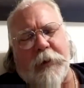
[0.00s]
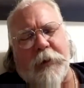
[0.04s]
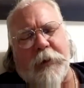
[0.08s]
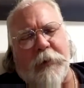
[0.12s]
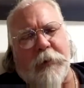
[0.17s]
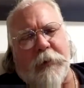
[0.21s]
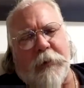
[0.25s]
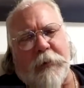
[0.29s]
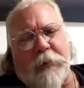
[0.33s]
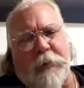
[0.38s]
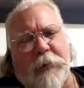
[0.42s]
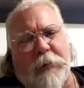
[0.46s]

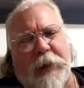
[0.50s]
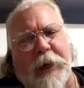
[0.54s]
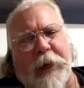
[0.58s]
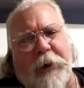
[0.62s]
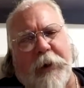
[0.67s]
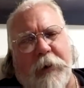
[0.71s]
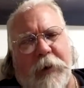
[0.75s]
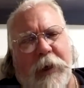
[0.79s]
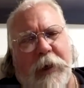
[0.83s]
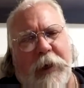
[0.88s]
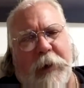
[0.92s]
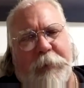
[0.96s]
layer
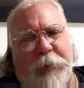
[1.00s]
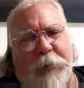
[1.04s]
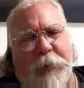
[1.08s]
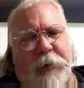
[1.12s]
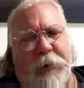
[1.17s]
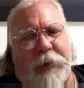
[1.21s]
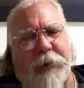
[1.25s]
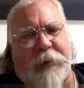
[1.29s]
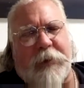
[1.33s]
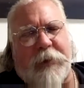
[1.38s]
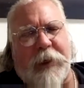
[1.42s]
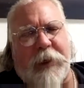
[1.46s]
it up
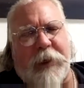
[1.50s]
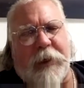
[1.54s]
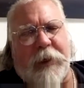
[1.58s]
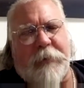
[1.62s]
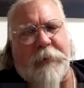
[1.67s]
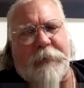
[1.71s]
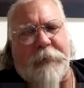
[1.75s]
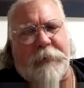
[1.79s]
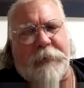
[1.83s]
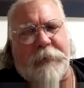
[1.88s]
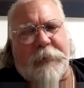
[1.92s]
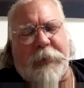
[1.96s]
with
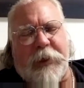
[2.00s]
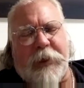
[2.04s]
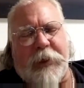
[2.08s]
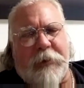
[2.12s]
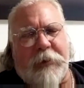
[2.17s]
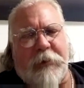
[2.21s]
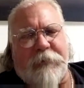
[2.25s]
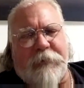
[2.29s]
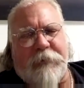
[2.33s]
a